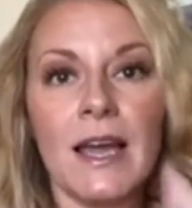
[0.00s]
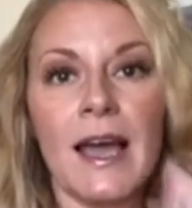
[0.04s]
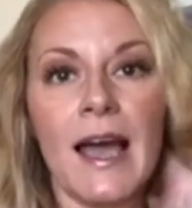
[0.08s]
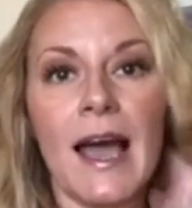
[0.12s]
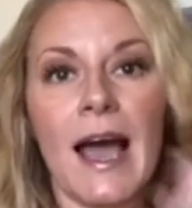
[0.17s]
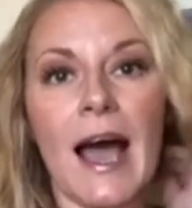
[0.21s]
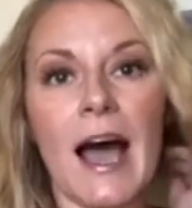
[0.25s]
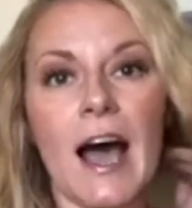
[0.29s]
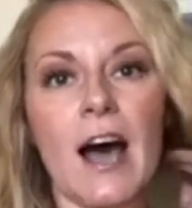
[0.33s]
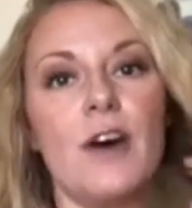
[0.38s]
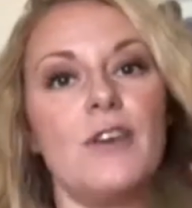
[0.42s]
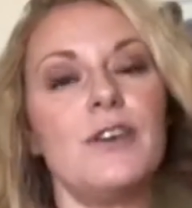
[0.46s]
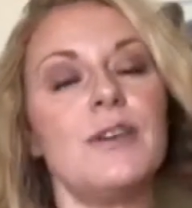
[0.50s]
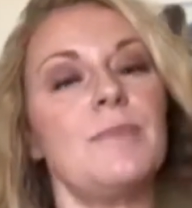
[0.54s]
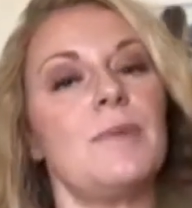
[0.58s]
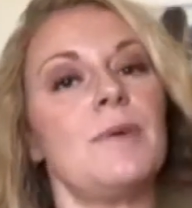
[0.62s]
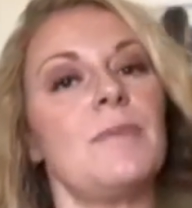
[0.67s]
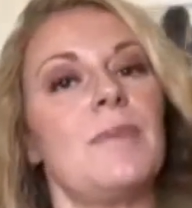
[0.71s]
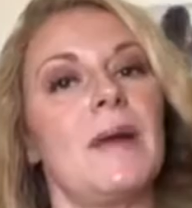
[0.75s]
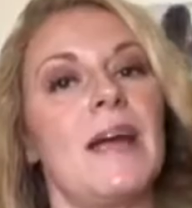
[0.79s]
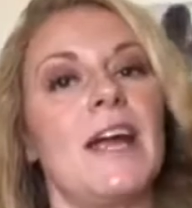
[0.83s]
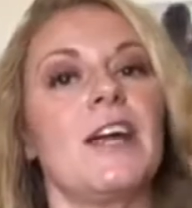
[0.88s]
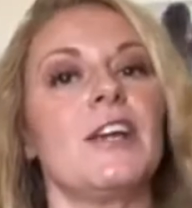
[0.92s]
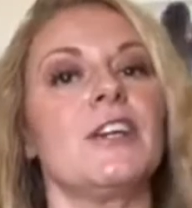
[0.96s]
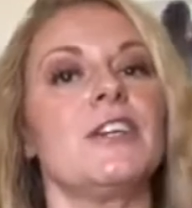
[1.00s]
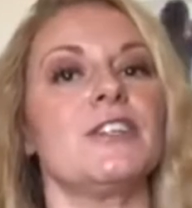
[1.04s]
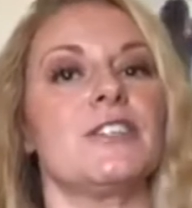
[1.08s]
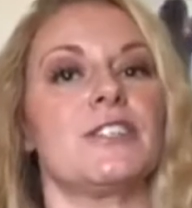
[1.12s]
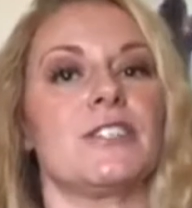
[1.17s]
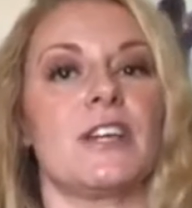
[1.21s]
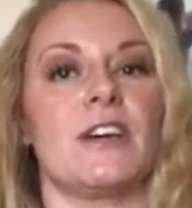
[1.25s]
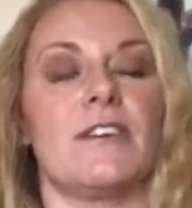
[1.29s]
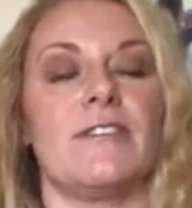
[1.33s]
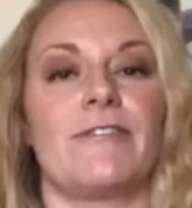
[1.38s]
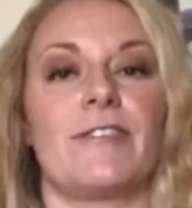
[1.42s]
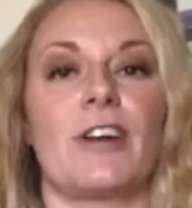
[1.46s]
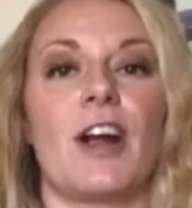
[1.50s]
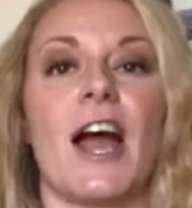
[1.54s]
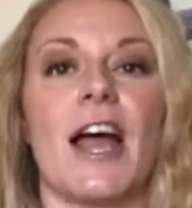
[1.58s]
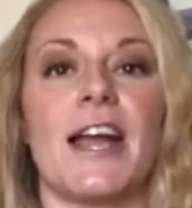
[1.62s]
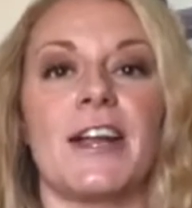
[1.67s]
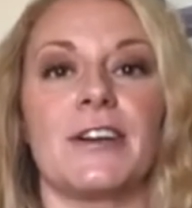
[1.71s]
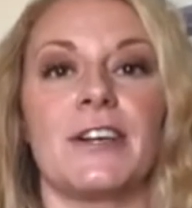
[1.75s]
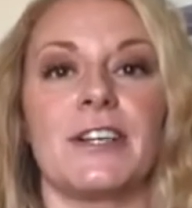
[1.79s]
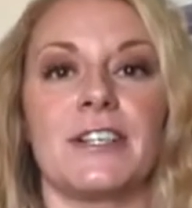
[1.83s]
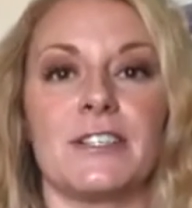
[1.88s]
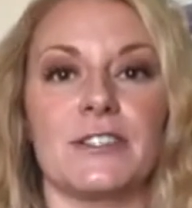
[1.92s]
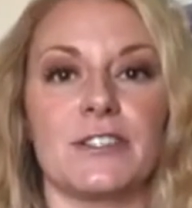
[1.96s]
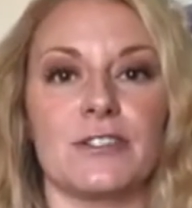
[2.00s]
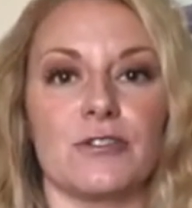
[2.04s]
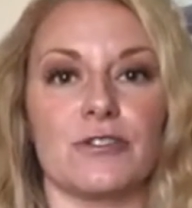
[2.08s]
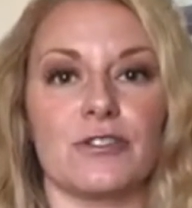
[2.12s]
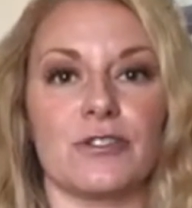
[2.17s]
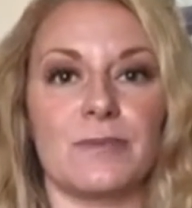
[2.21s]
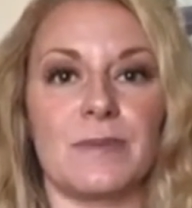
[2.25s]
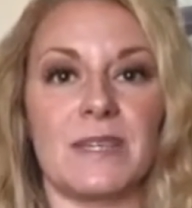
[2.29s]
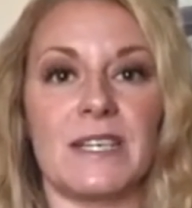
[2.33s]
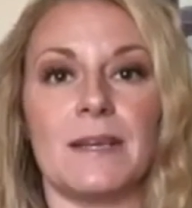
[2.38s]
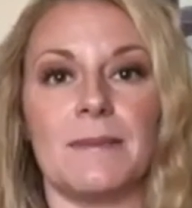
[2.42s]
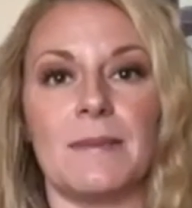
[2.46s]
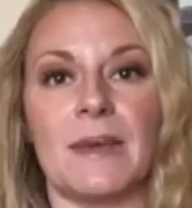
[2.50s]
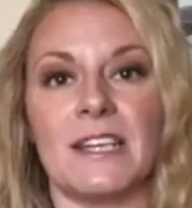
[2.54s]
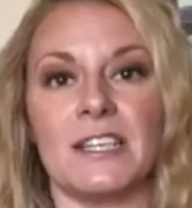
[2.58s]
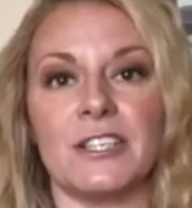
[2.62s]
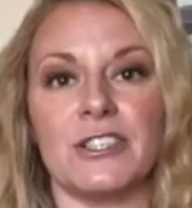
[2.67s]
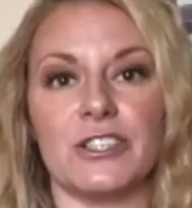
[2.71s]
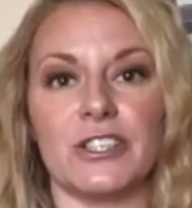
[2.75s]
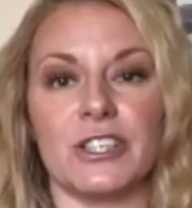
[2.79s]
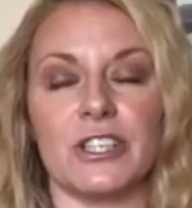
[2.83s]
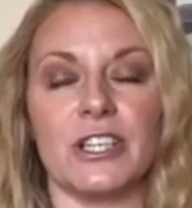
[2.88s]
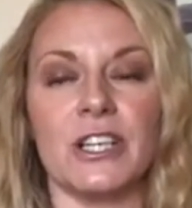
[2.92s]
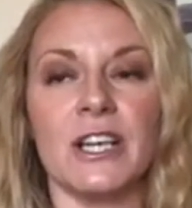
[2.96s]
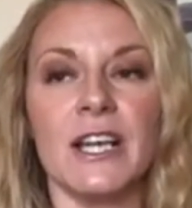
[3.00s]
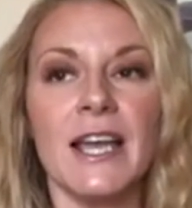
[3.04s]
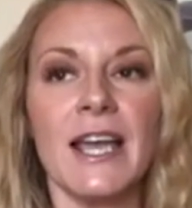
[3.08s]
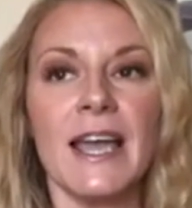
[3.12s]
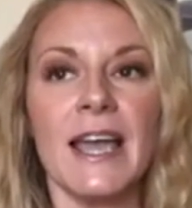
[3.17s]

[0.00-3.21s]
How to prepare yourself for hiring a social media manager.